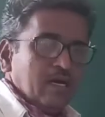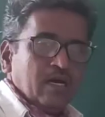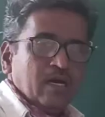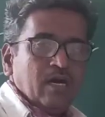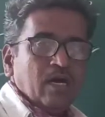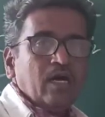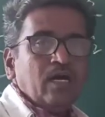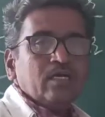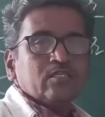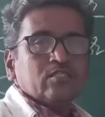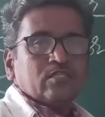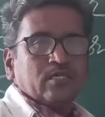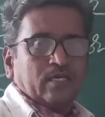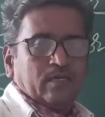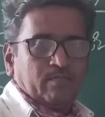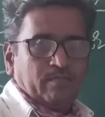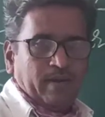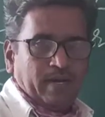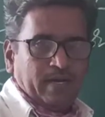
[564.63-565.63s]
a
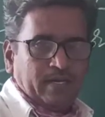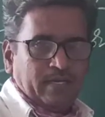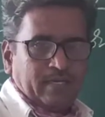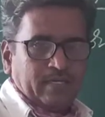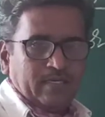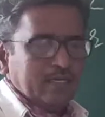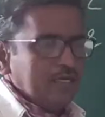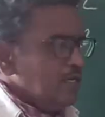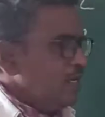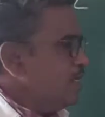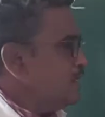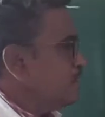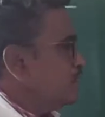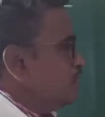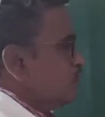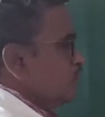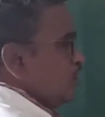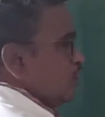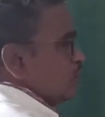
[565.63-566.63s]
segment. Yes,
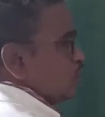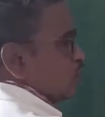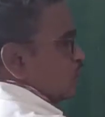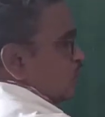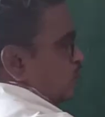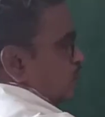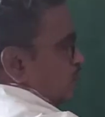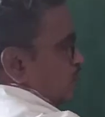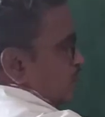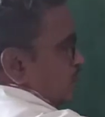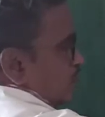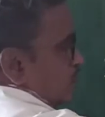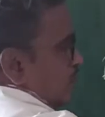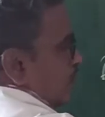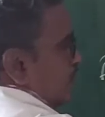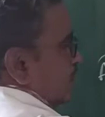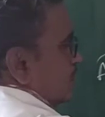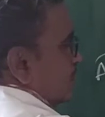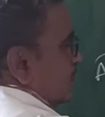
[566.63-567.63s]
this also.
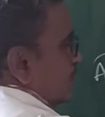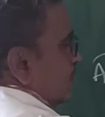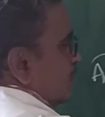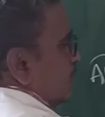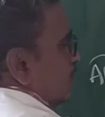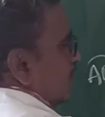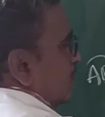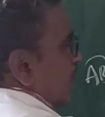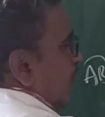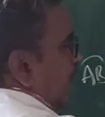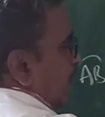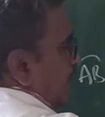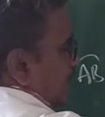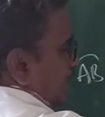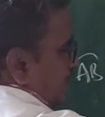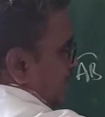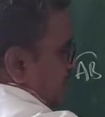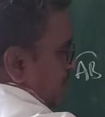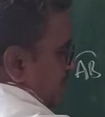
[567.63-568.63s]
This is arc
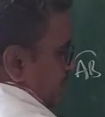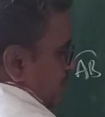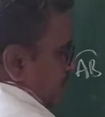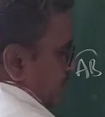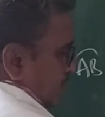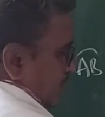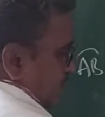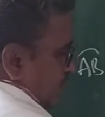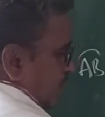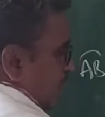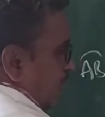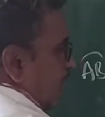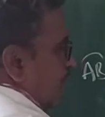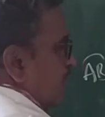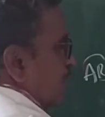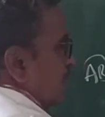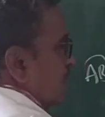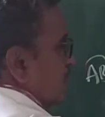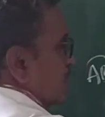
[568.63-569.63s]

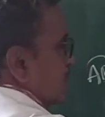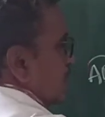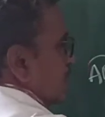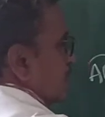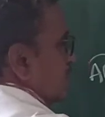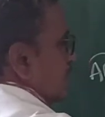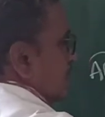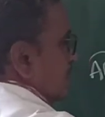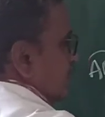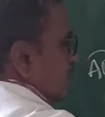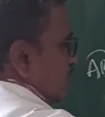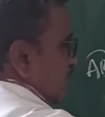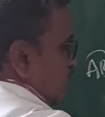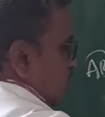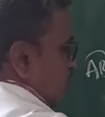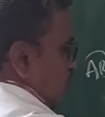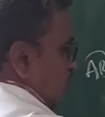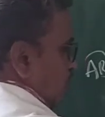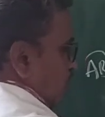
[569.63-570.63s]
and this is
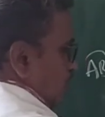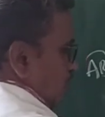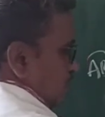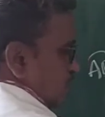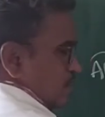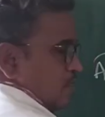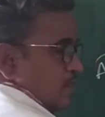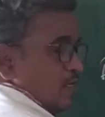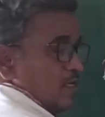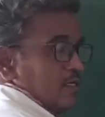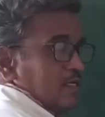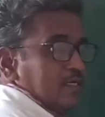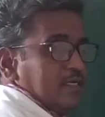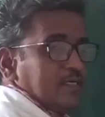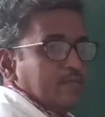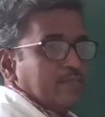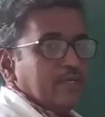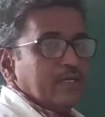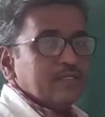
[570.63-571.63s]
chord. It
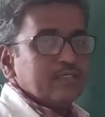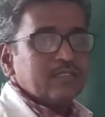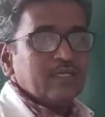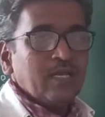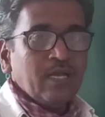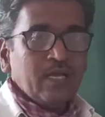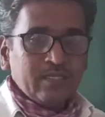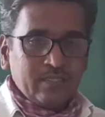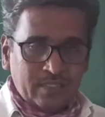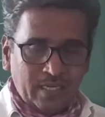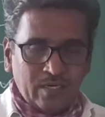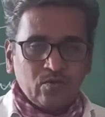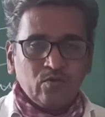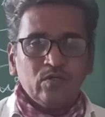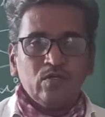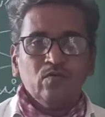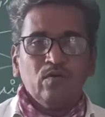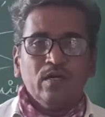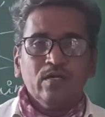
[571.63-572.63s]
means that
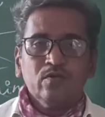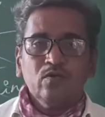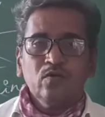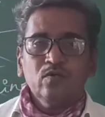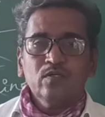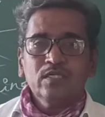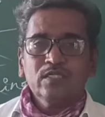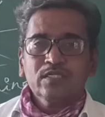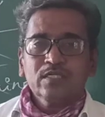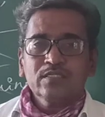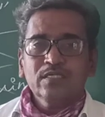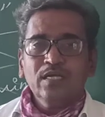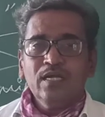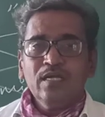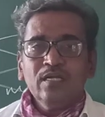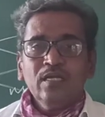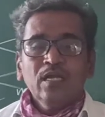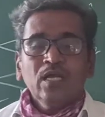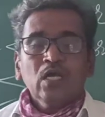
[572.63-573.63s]
what we discussed
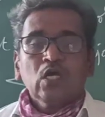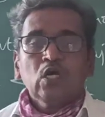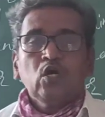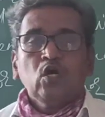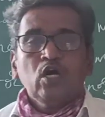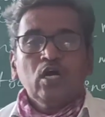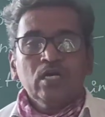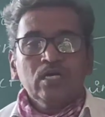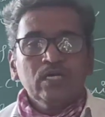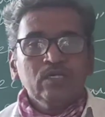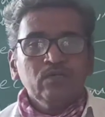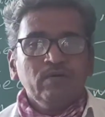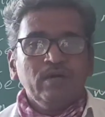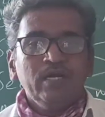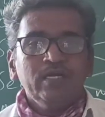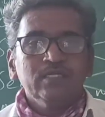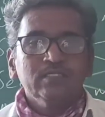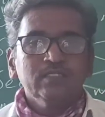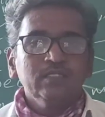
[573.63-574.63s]
that chord
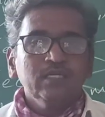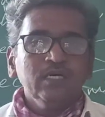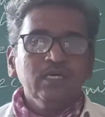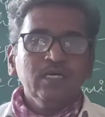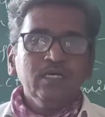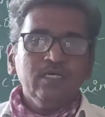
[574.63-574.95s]
divides the